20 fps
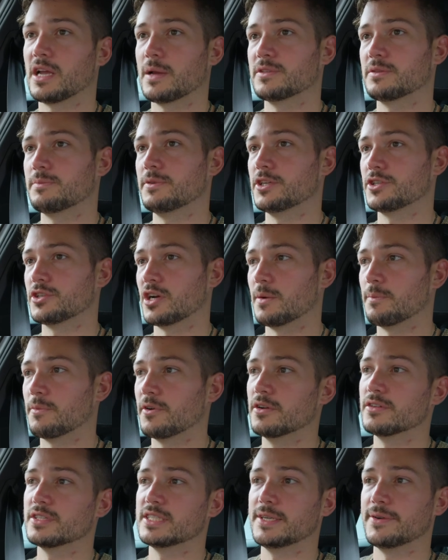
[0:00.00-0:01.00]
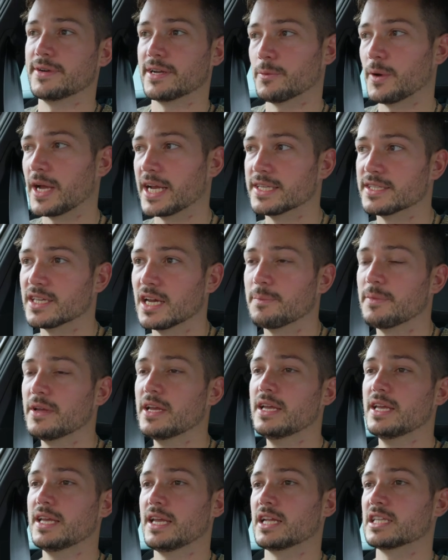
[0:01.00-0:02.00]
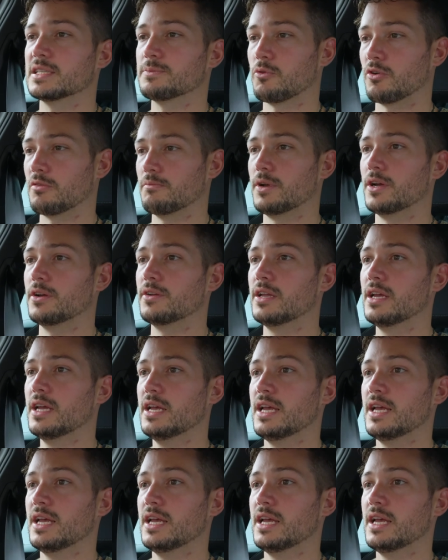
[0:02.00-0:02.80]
becomes a bit sharper, steering lightens up in sport mode.